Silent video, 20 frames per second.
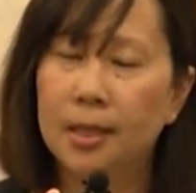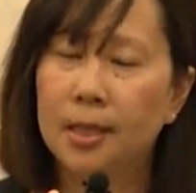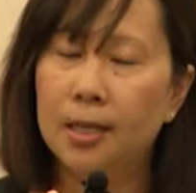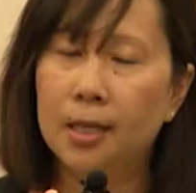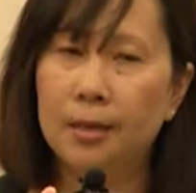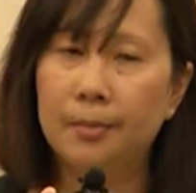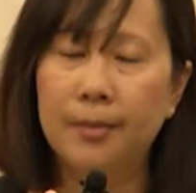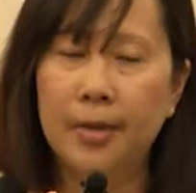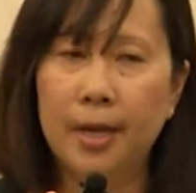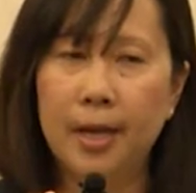
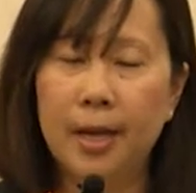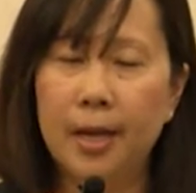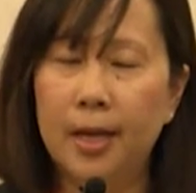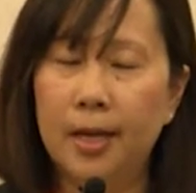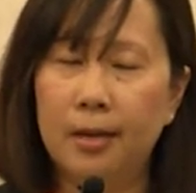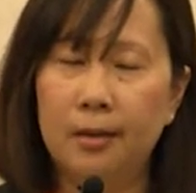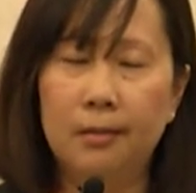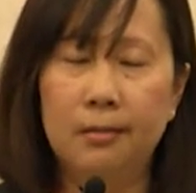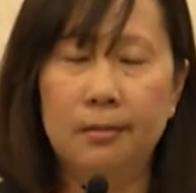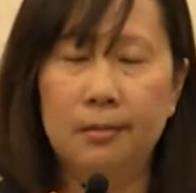
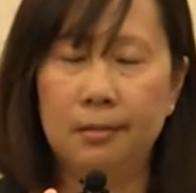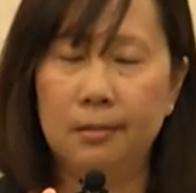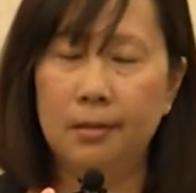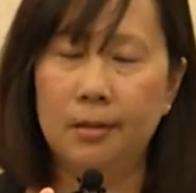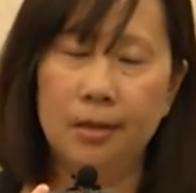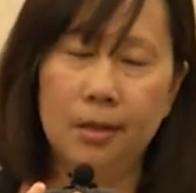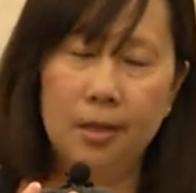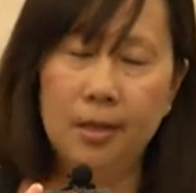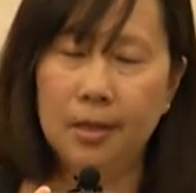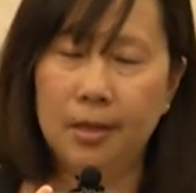
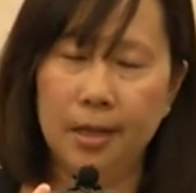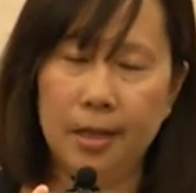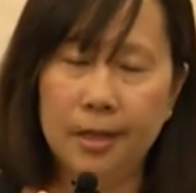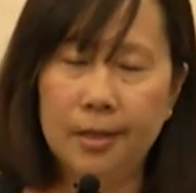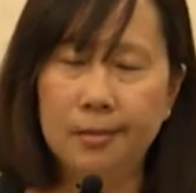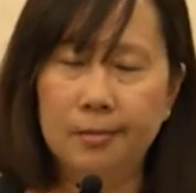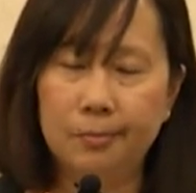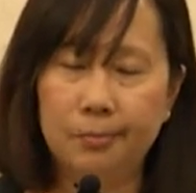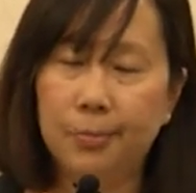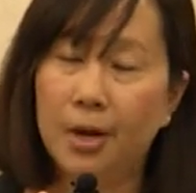
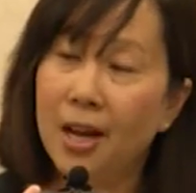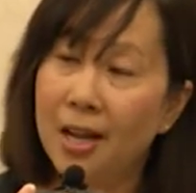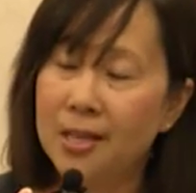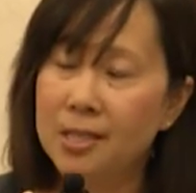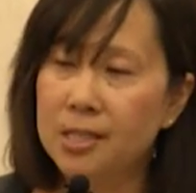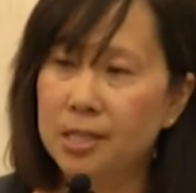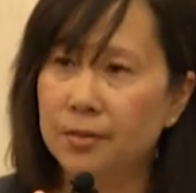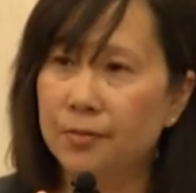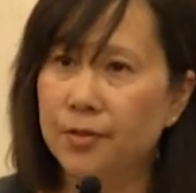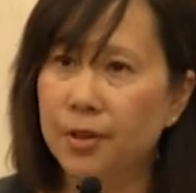and
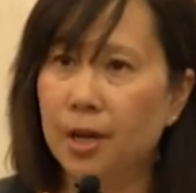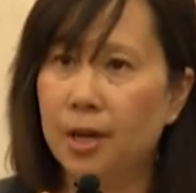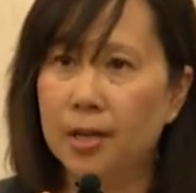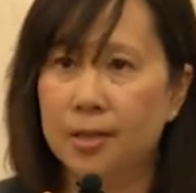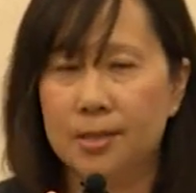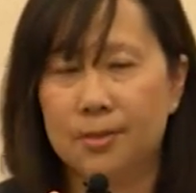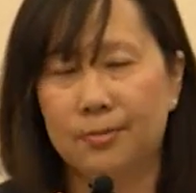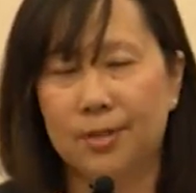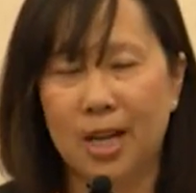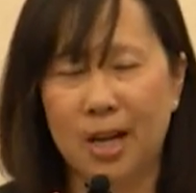positive
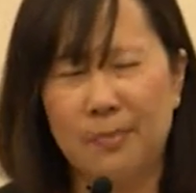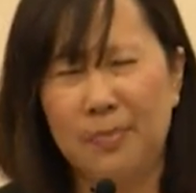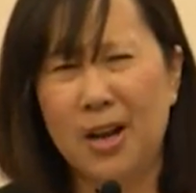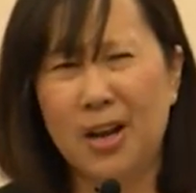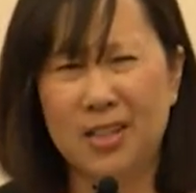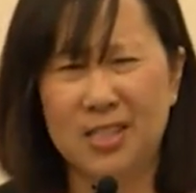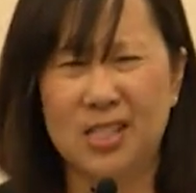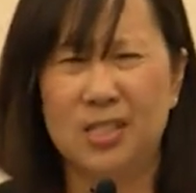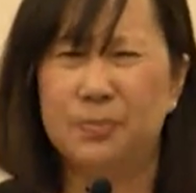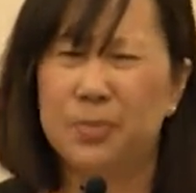thoughts. Well, not
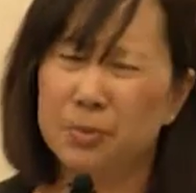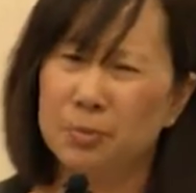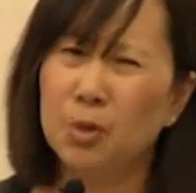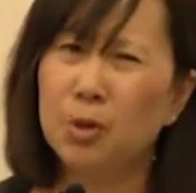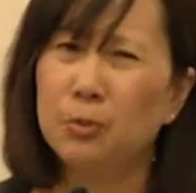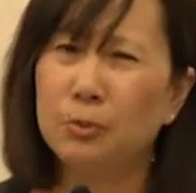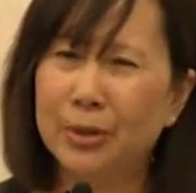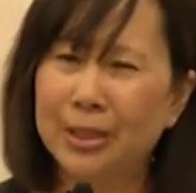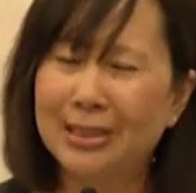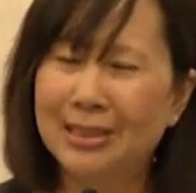positive, but
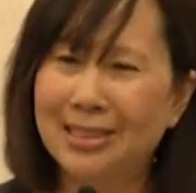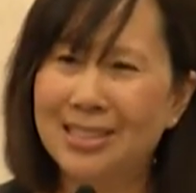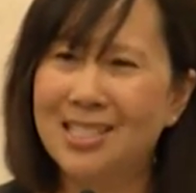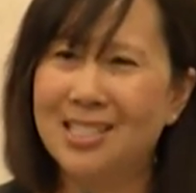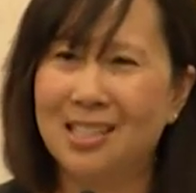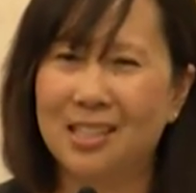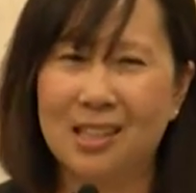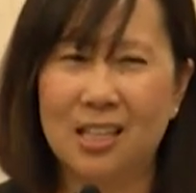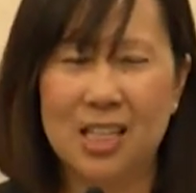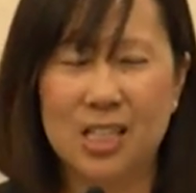more
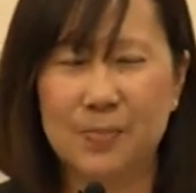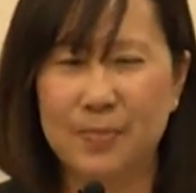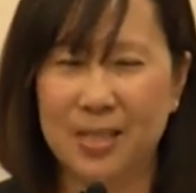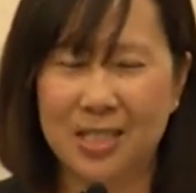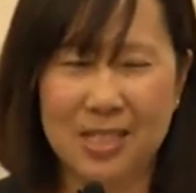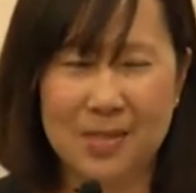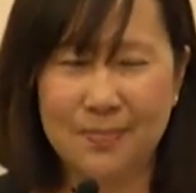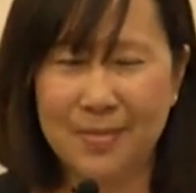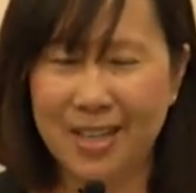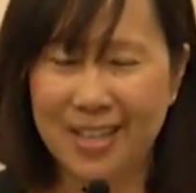realistic thoughts,
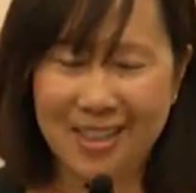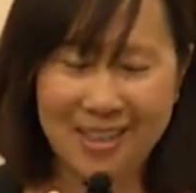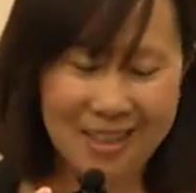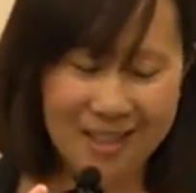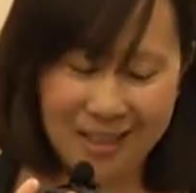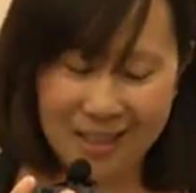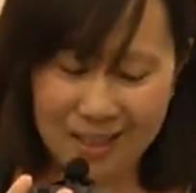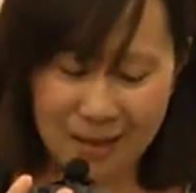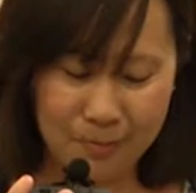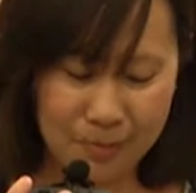because my
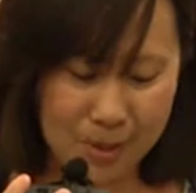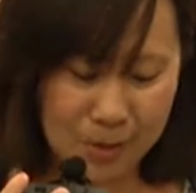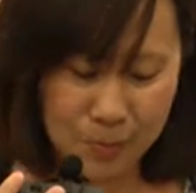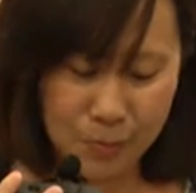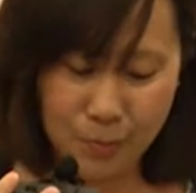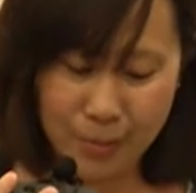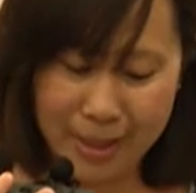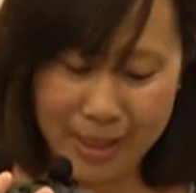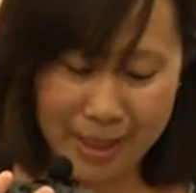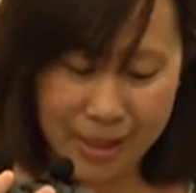thinking was
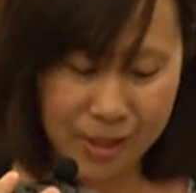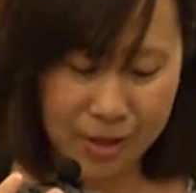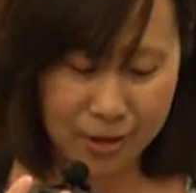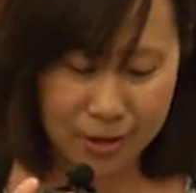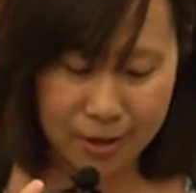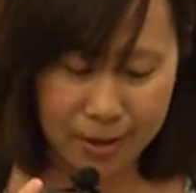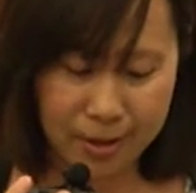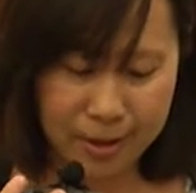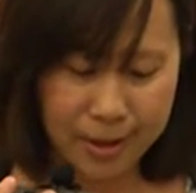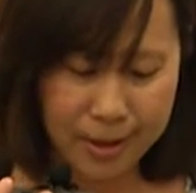way
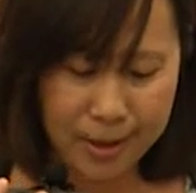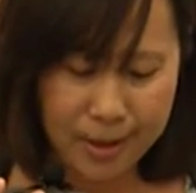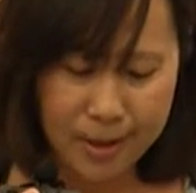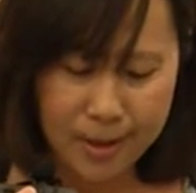dark.